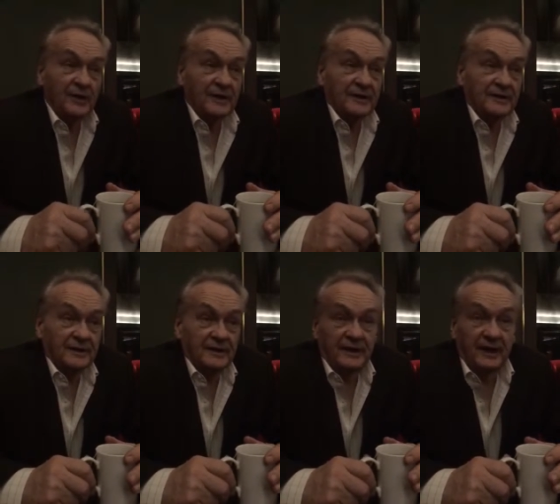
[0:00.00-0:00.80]
and
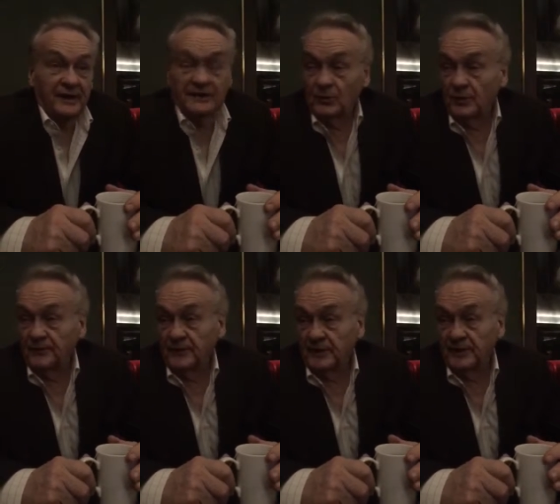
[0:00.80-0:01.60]
uh, either we
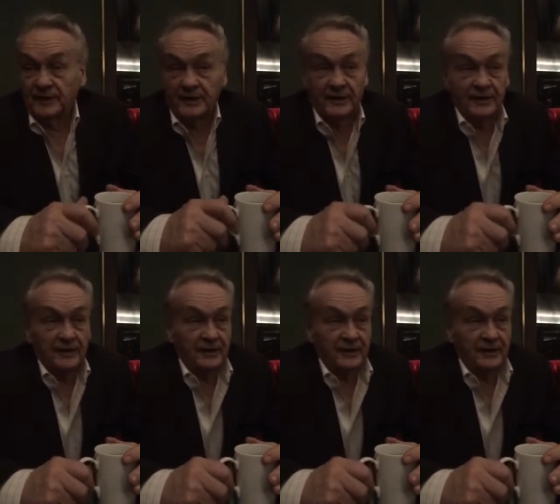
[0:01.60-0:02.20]
feel uh,